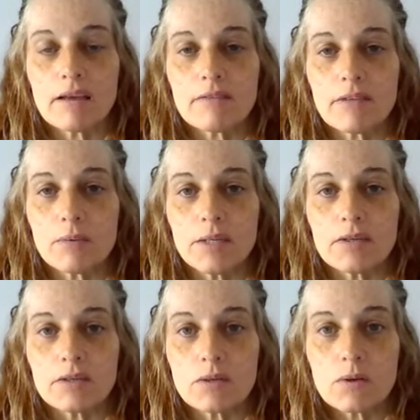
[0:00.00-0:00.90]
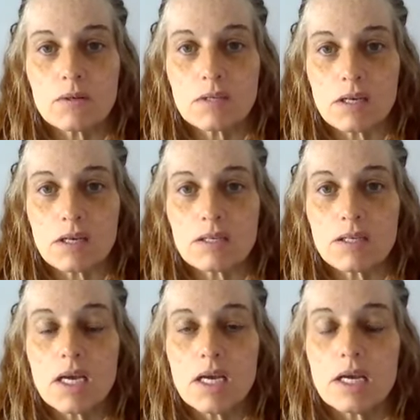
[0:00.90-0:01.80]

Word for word: of the winter solstice,